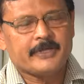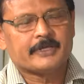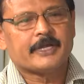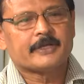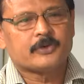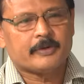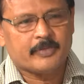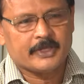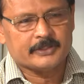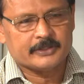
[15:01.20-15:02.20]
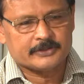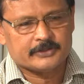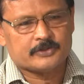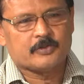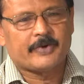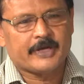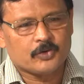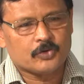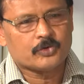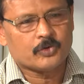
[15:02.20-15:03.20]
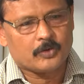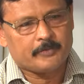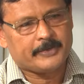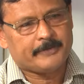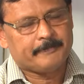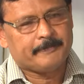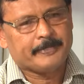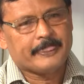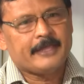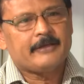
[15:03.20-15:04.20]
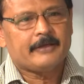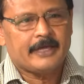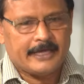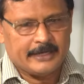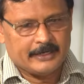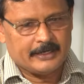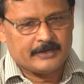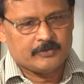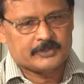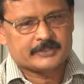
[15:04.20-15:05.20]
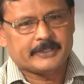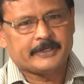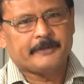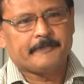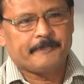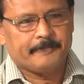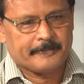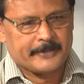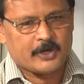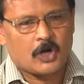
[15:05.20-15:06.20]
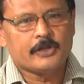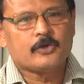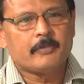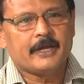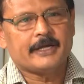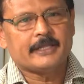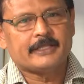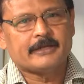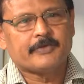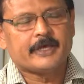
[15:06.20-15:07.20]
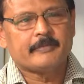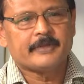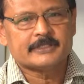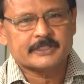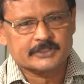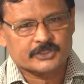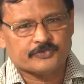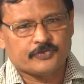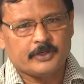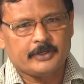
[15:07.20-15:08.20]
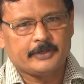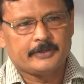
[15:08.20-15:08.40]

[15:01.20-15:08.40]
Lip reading: been trying to apply this to my own group, and I would say in all humility that we have been successful.